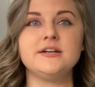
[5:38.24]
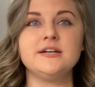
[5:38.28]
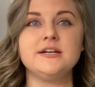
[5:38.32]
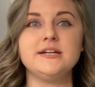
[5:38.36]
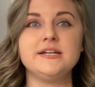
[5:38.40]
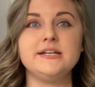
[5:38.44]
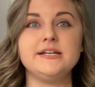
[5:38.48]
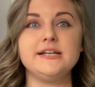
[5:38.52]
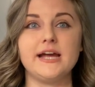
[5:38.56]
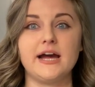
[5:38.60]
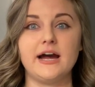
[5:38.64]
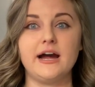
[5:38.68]

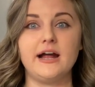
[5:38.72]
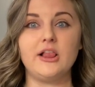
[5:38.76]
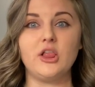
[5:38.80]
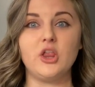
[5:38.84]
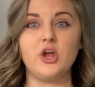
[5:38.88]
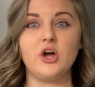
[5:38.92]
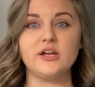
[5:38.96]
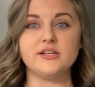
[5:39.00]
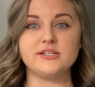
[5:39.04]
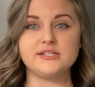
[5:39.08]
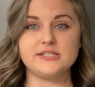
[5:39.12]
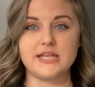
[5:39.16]
yeah, I
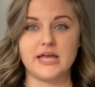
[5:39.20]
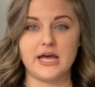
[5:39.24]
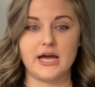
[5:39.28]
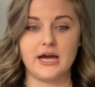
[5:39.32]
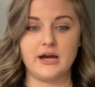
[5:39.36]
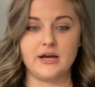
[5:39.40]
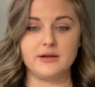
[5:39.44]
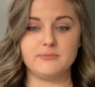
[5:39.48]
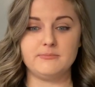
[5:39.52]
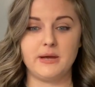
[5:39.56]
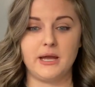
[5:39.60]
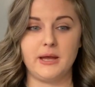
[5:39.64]
lost
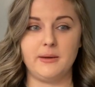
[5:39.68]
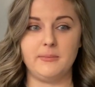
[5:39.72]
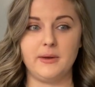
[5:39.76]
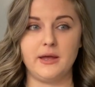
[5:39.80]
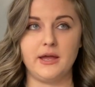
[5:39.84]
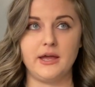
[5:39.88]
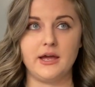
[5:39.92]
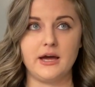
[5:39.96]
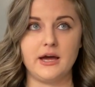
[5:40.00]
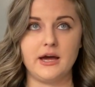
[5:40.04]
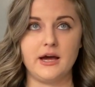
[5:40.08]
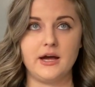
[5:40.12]
that
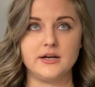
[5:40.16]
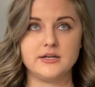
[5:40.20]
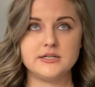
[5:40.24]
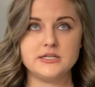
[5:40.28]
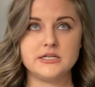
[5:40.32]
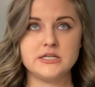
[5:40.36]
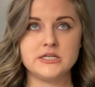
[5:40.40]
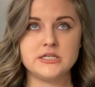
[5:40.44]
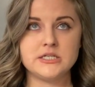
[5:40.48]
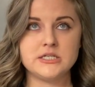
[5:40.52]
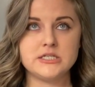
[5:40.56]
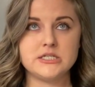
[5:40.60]
baby at
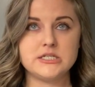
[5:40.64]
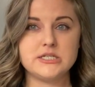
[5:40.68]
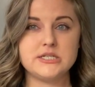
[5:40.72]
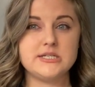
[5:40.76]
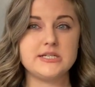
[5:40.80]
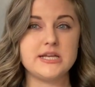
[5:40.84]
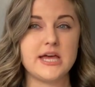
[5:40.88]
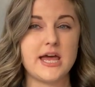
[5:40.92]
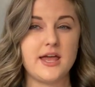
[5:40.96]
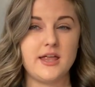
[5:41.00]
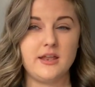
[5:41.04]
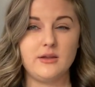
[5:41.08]

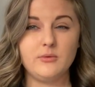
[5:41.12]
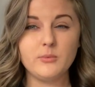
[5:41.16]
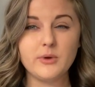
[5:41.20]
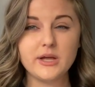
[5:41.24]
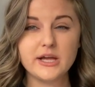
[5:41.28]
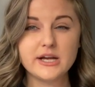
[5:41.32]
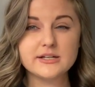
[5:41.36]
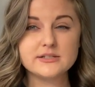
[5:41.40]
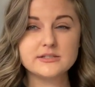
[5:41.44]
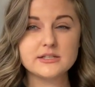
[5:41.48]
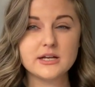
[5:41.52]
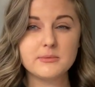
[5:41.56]
10
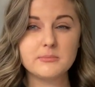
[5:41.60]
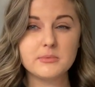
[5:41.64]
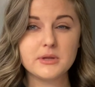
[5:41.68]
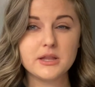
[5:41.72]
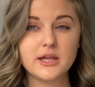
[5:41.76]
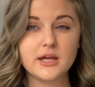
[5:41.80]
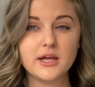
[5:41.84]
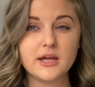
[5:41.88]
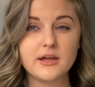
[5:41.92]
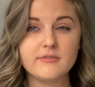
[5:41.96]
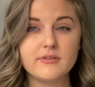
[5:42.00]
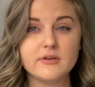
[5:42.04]
weeks, I
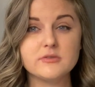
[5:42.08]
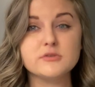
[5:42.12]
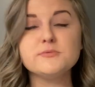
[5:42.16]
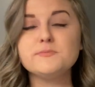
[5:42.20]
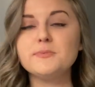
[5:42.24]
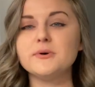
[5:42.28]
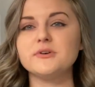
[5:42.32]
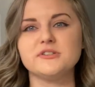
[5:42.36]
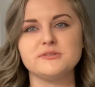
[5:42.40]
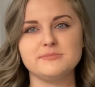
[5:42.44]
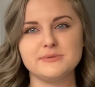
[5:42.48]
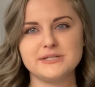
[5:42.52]
believe. I was
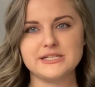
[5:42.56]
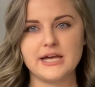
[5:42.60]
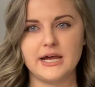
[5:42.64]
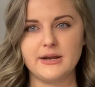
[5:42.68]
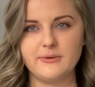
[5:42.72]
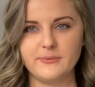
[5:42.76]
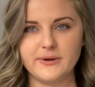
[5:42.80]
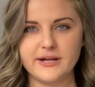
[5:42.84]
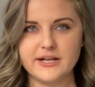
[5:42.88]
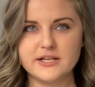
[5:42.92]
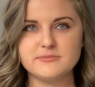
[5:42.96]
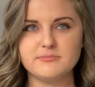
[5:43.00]
supposed to be 10
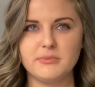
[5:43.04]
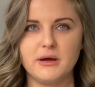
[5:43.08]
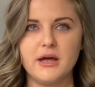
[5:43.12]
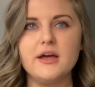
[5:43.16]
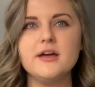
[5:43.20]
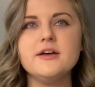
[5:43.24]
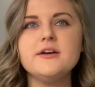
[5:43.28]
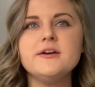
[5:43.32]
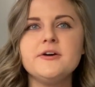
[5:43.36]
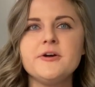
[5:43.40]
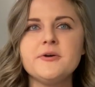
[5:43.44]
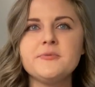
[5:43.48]
weeks,
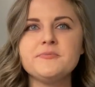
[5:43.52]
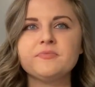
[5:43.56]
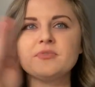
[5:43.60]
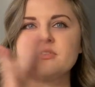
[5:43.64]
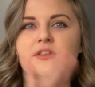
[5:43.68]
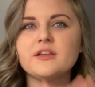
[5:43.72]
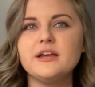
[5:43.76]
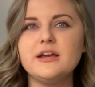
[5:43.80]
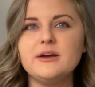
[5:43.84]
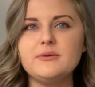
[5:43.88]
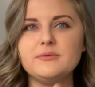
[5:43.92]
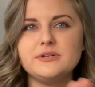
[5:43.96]
but
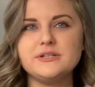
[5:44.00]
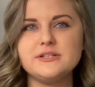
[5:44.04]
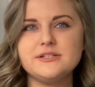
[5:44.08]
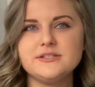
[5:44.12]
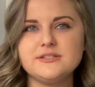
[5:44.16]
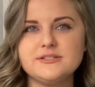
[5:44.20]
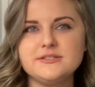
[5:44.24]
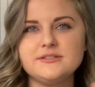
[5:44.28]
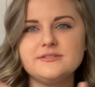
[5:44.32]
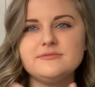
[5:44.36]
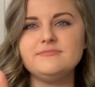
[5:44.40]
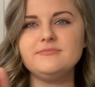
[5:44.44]
it
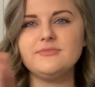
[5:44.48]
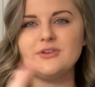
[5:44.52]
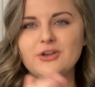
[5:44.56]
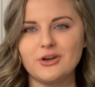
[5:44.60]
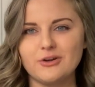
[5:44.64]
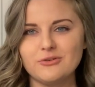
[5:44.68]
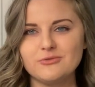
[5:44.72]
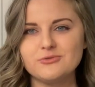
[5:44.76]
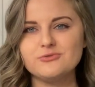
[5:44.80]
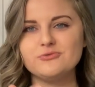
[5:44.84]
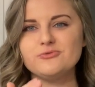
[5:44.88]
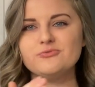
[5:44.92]
was, you
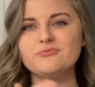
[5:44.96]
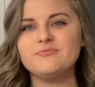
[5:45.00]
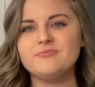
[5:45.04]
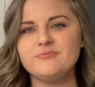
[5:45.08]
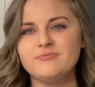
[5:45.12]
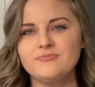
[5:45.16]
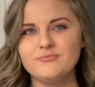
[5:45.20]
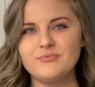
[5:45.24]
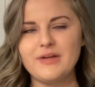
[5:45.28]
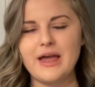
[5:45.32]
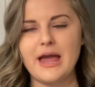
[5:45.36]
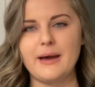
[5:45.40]
know,
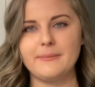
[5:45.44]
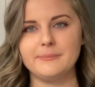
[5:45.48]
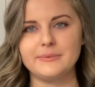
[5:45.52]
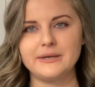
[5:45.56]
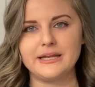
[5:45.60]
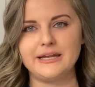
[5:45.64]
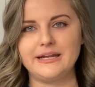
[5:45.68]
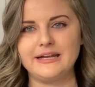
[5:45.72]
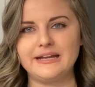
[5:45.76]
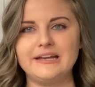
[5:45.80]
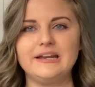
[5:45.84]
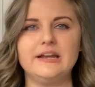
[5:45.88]

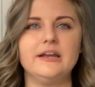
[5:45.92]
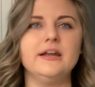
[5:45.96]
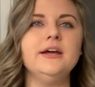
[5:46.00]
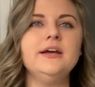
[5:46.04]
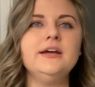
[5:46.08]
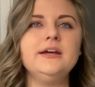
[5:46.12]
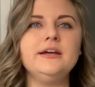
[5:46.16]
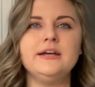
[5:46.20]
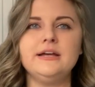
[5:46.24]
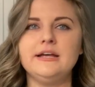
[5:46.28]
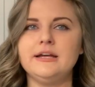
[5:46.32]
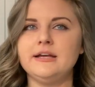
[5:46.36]
happening.
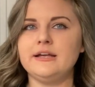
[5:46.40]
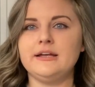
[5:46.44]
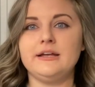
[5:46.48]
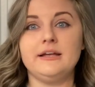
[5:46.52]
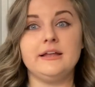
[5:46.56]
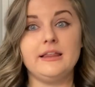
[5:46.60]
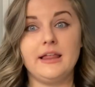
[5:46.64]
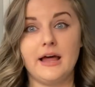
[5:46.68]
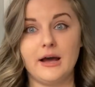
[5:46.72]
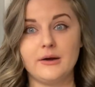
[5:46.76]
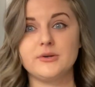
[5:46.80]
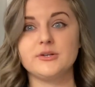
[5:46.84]

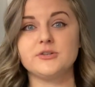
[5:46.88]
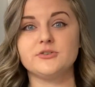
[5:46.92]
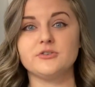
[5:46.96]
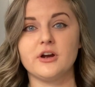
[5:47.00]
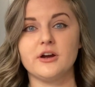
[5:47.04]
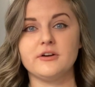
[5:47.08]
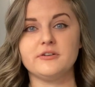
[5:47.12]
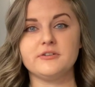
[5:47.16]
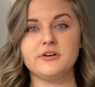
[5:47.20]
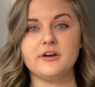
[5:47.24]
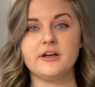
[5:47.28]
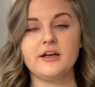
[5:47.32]
That was
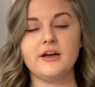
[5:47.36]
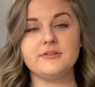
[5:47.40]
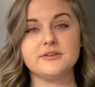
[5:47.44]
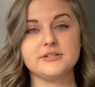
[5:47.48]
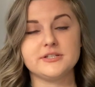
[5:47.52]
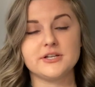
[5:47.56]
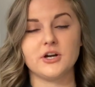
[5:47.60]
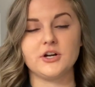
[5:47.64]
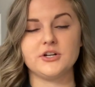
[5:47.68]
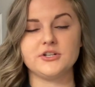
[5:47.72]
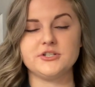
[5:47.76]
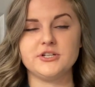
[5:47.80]
rough. That was
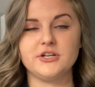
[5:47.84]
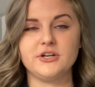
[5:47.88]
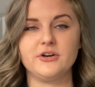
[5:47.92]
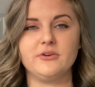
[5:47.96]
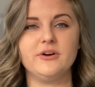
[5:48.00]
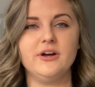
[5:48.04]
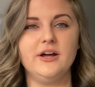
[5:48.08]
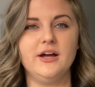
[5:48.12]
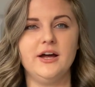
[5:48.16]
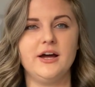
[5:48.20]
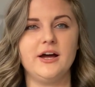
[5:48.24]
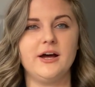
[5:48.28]
hard too.
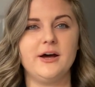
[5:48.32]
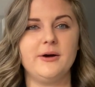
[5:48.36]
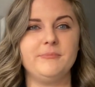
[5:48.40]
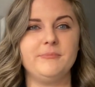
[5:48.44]
Um,